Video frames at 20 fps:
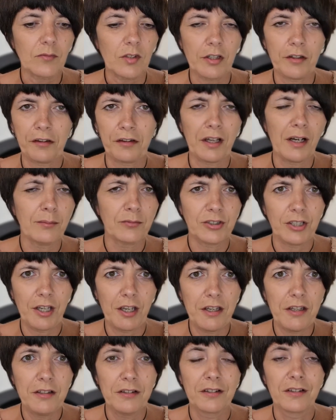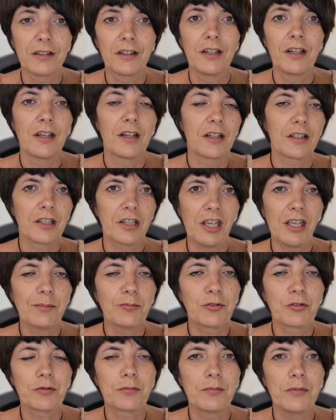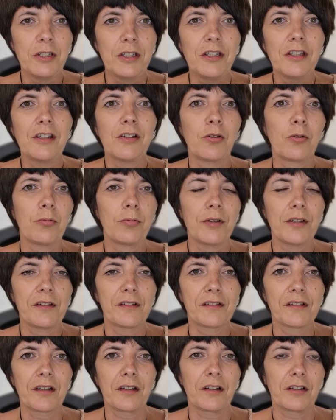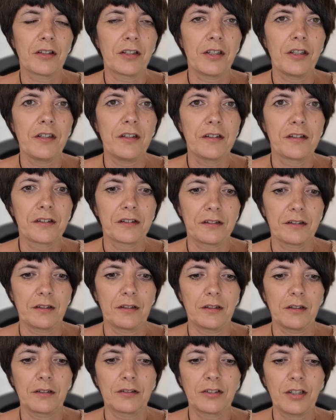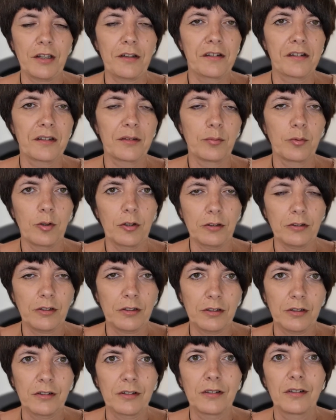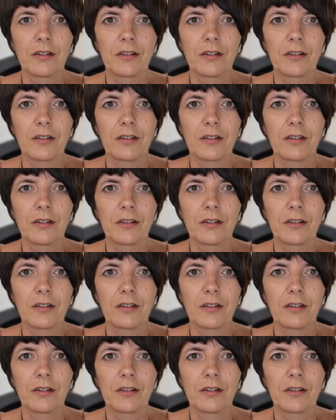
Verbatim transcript: someday came to me with uh, his uh, test work.